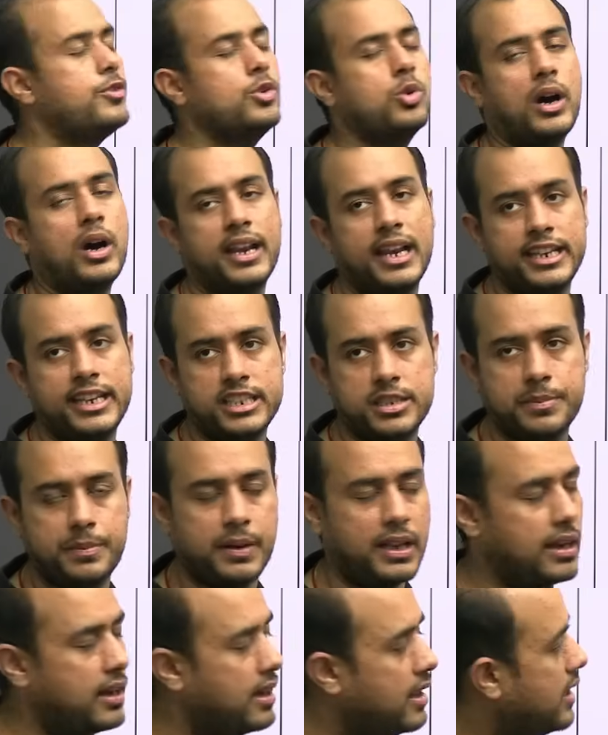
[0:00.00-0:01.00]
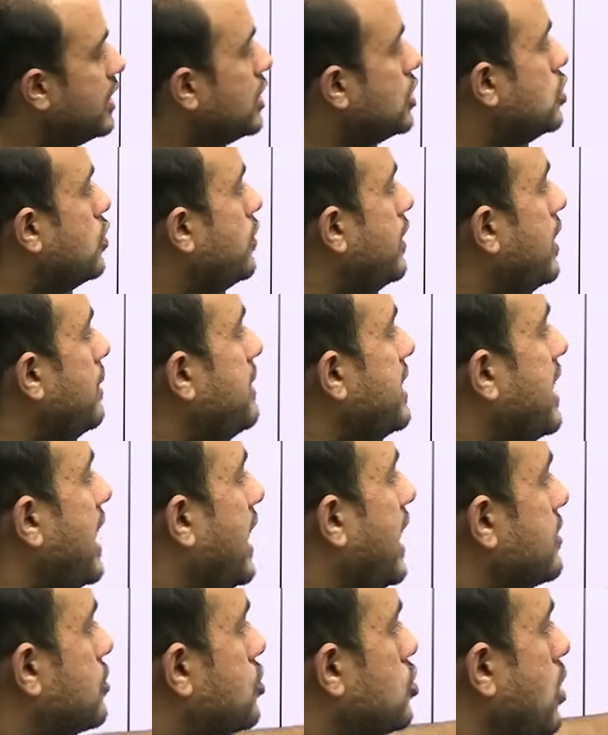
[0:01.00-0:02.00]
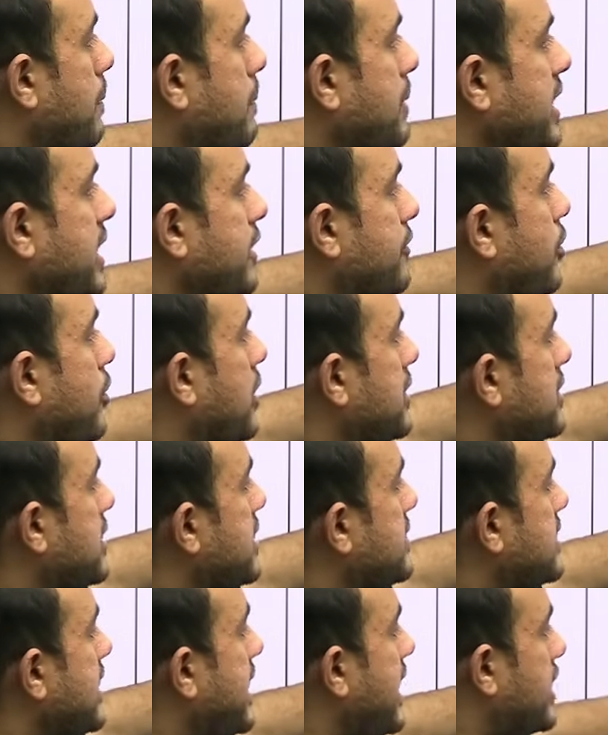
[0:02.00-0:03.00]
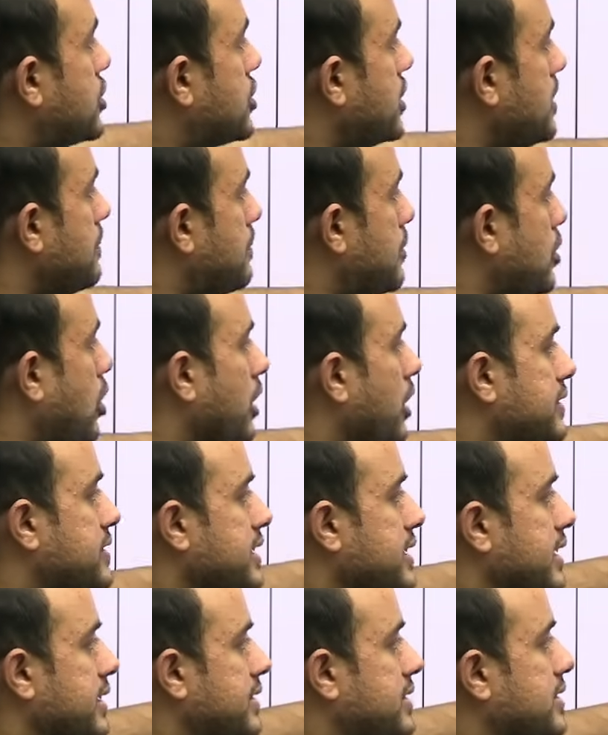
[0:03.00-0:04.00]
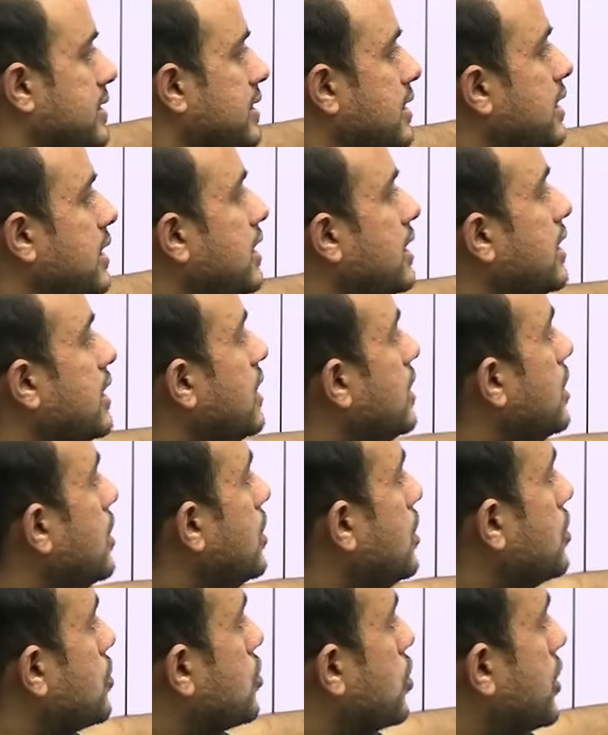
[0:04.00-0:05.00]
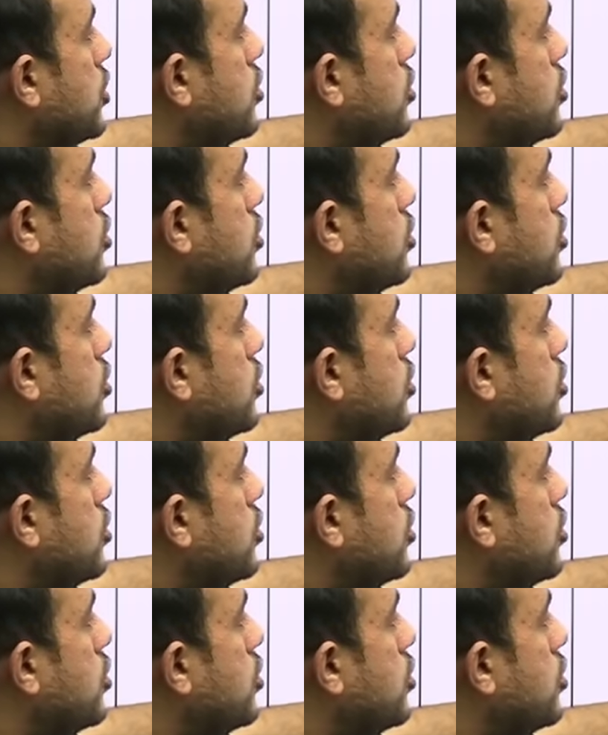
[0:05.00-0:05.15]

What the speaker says: if you are eligible, you will be asked to appear for the selection process. So,